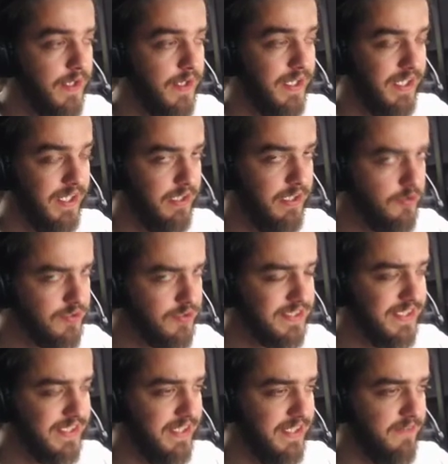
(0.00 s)

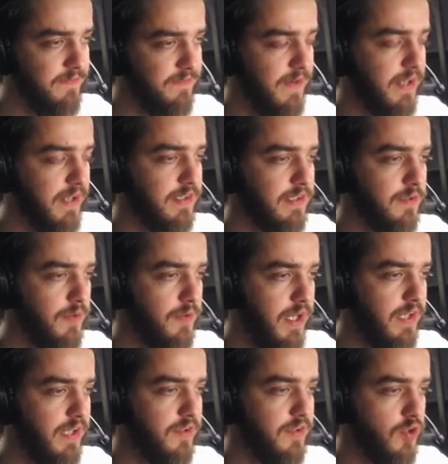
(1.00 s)
Interesting effect,
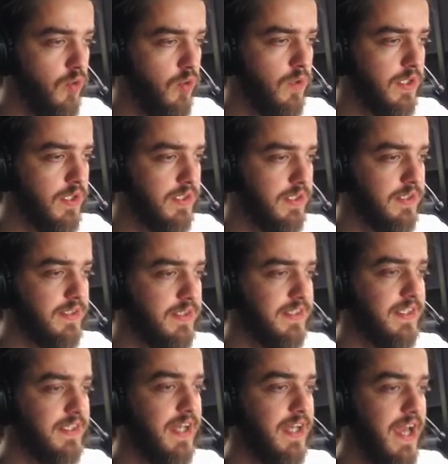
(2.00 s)
create tokens
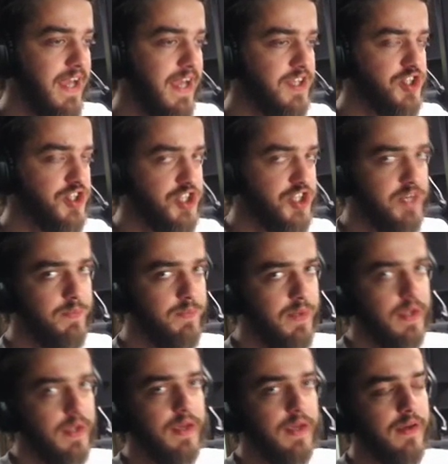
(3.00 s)
as
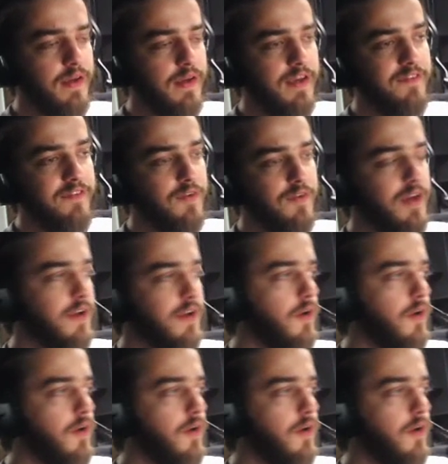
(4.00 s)
cheaply, if you can call